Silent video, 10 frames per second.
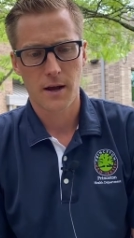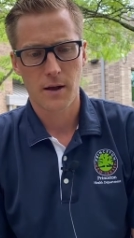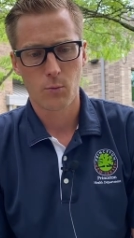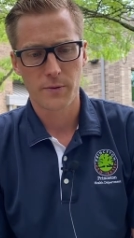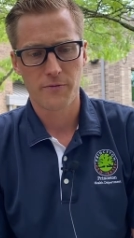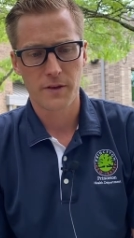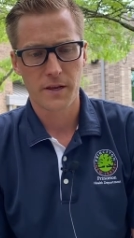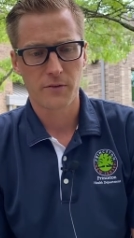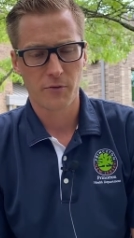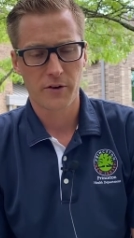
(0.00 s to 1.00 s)
we fit
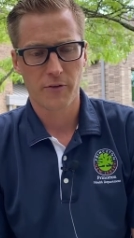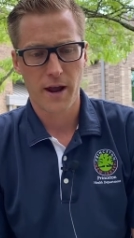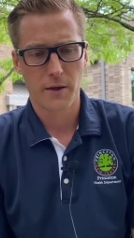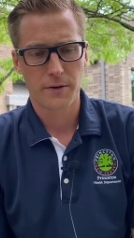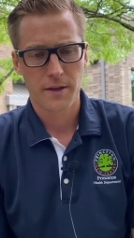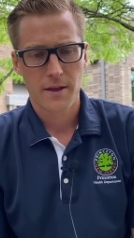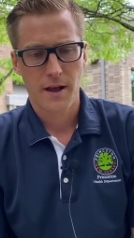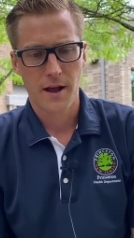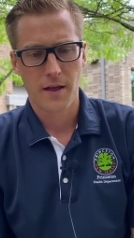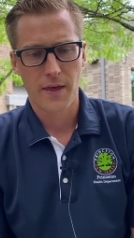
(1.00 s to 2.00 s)
in right around
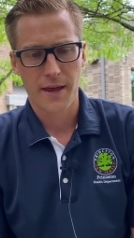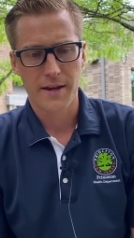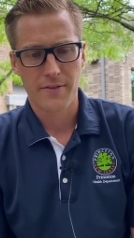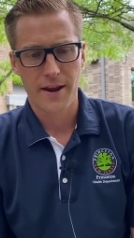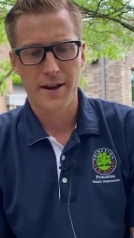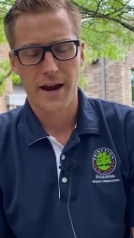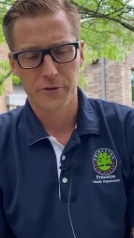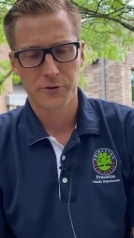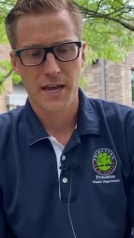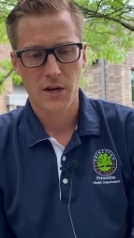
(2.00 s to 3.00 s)
that 9
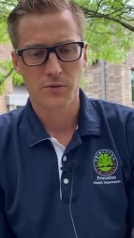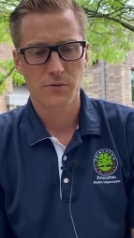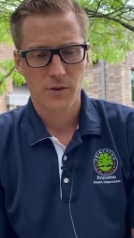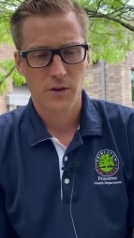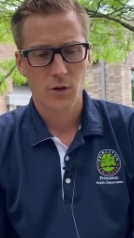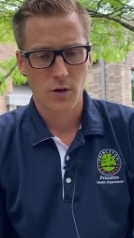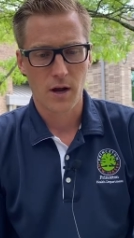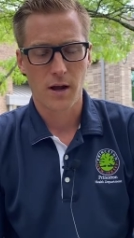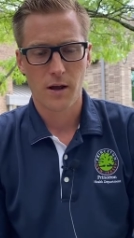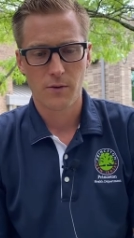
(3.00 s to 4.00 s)
or 10
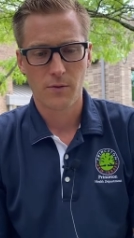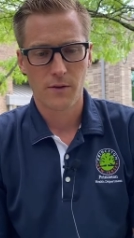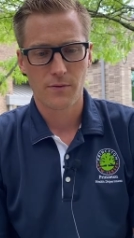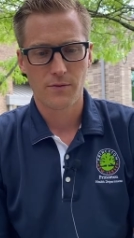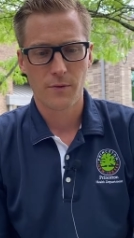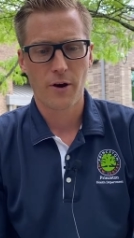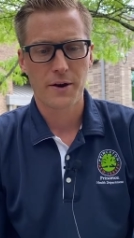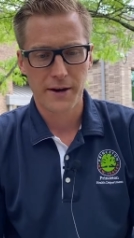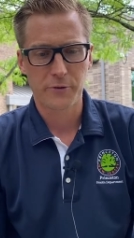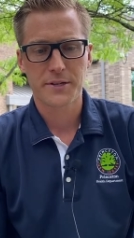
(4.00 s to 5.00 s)
around
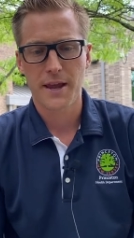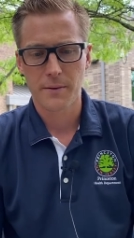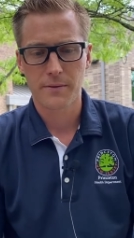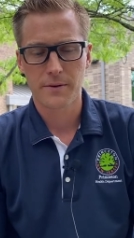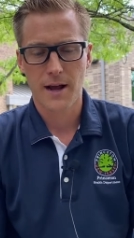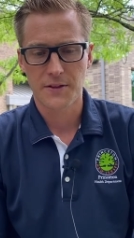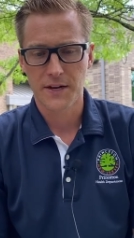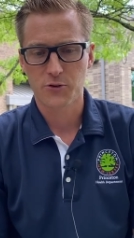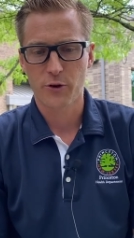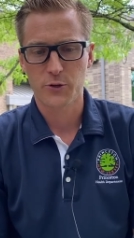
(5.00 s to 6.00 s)
9 or 10
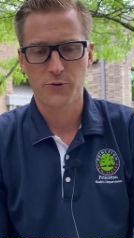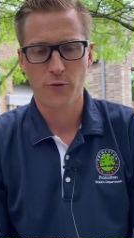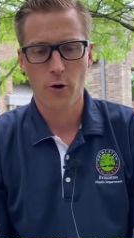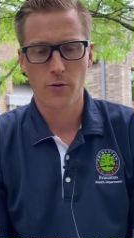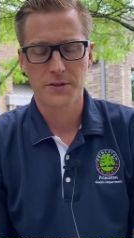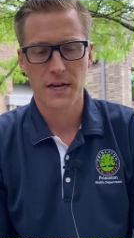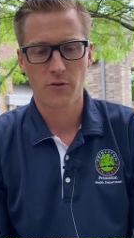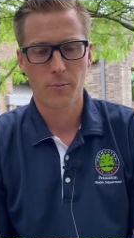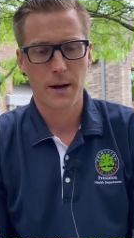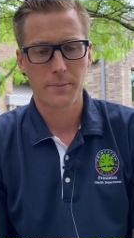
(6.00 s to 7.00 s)
contact tracers for the size of
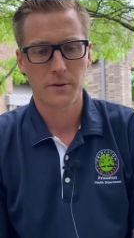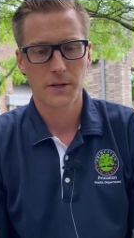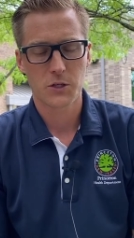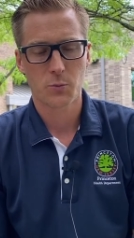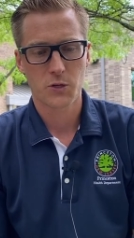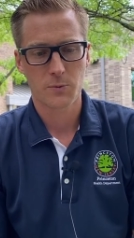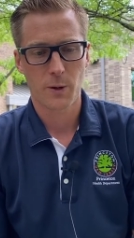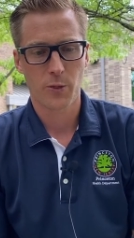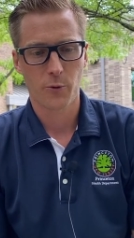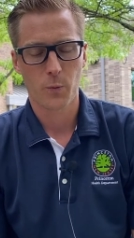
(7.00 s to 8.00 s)
our population, which is
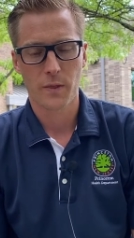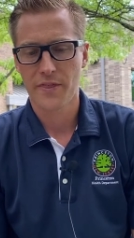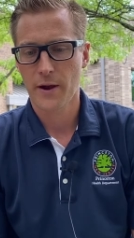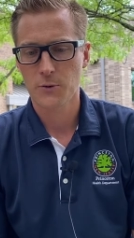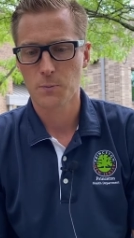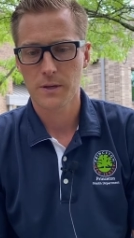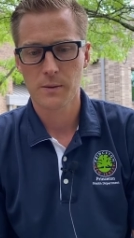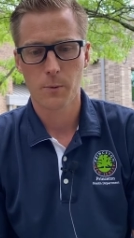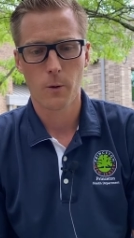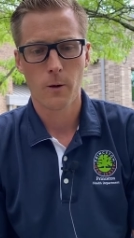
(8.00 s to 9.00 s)
about 31,000
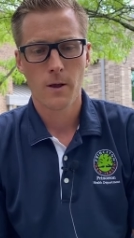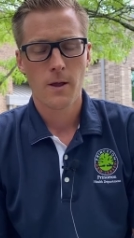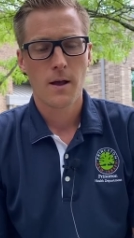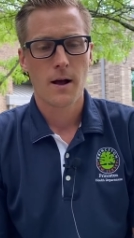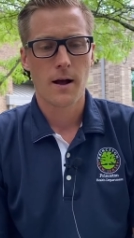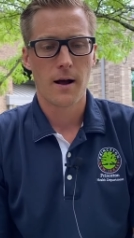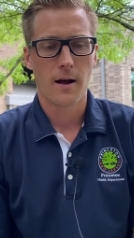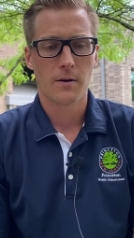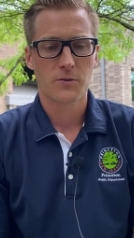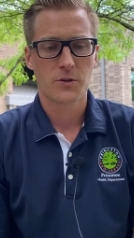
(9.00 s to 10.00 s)
people.
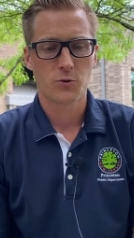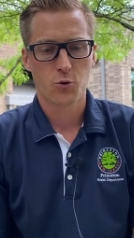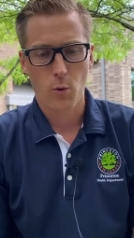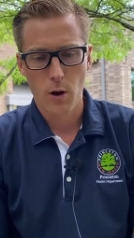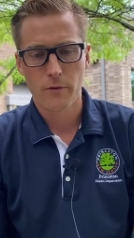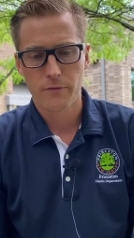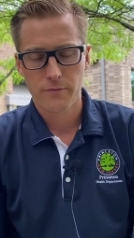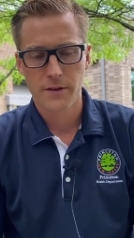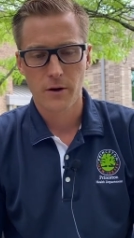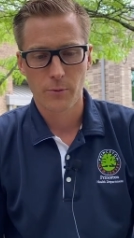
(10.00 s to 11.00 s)
So
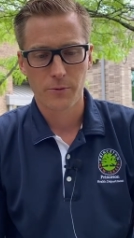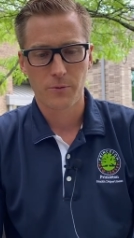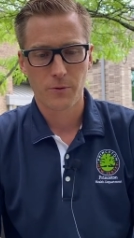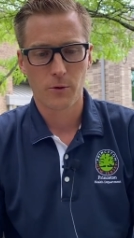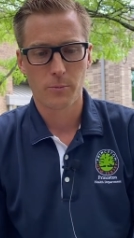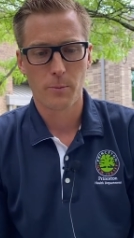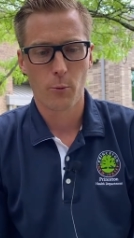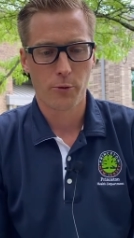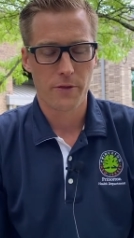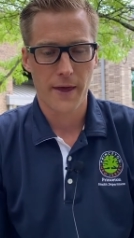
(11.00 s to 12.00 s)
12, we're a little bit
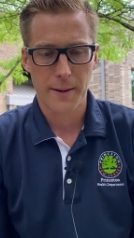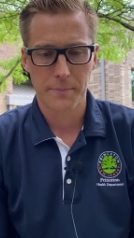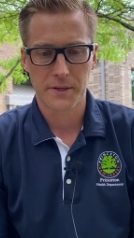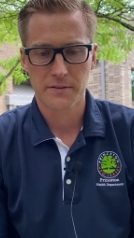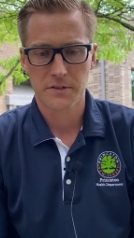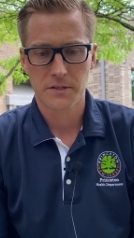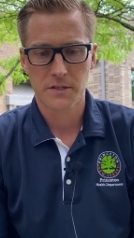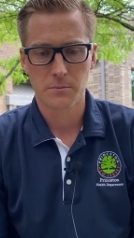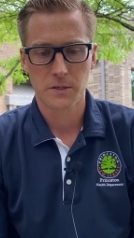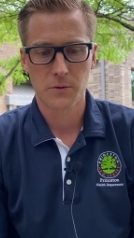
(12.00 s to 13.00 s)
more than that, but it gives us
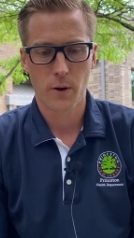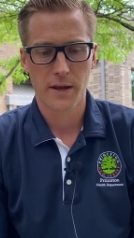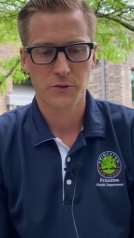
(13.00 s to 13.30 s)
some leeway in